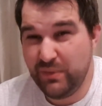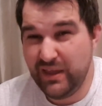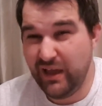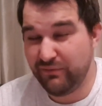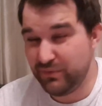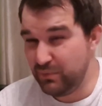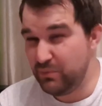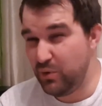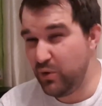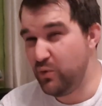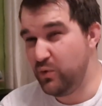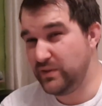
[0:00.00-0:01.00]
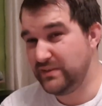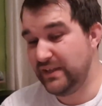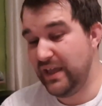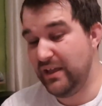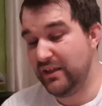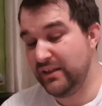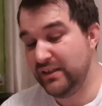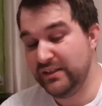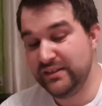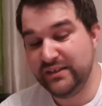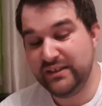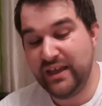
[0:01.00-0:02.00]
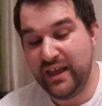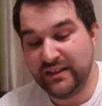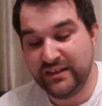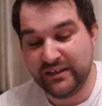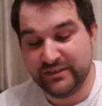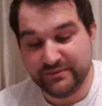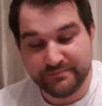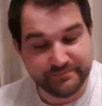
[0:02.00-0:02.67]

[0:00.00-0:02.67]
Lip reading: have to be my Orks getting done.